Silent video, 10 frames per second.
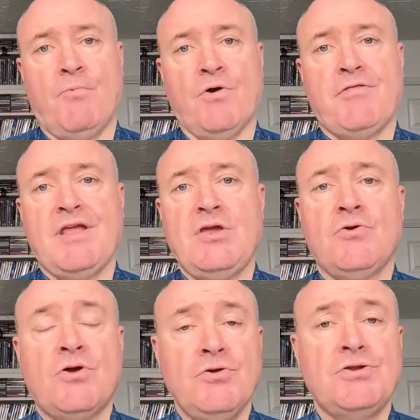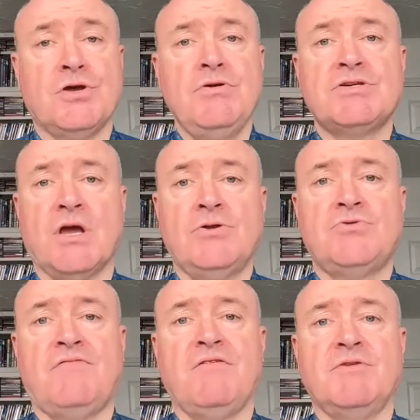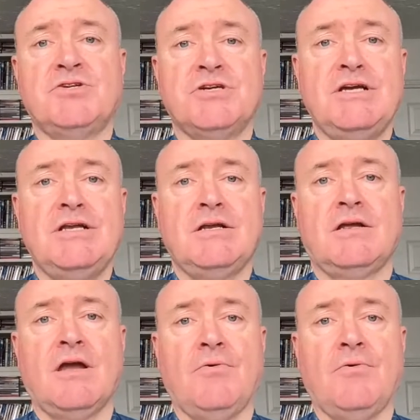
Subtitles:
one thing you could do is go to every machine,